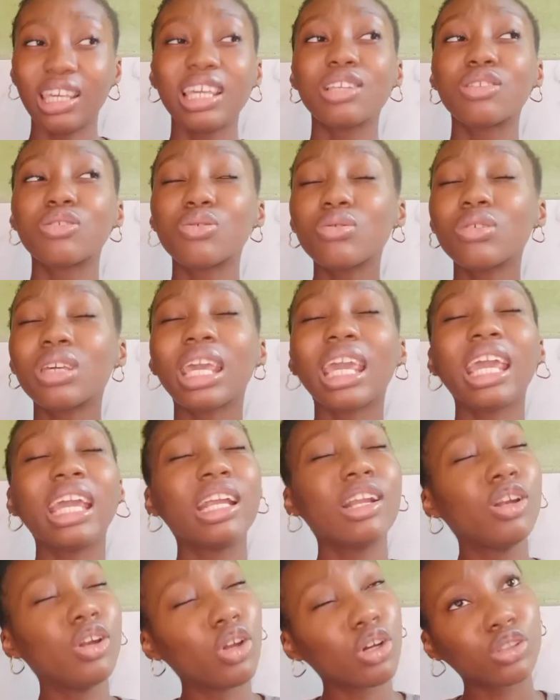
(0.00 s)
it took
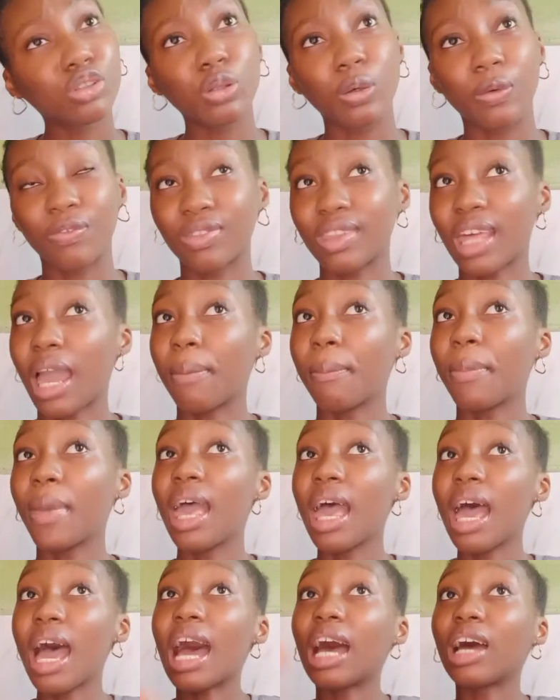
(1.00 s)
a lot of time.
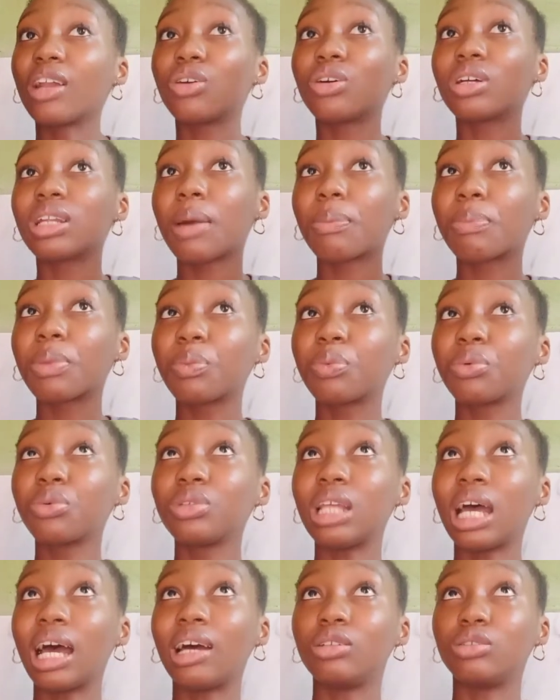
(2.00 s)
And other people
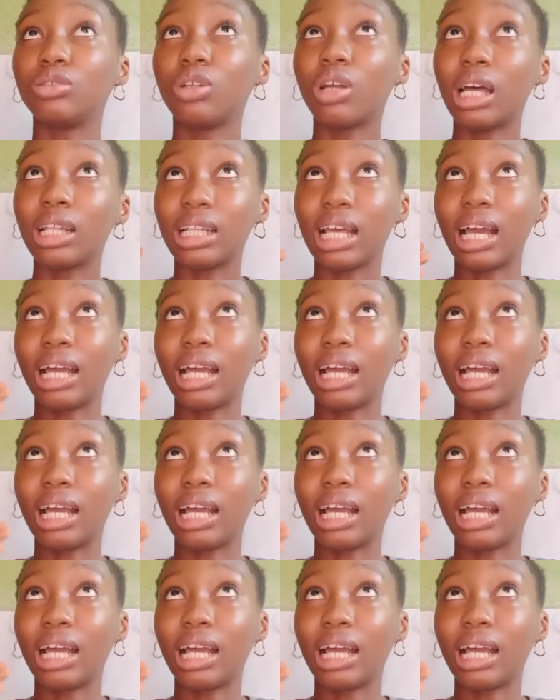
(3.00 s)
that are not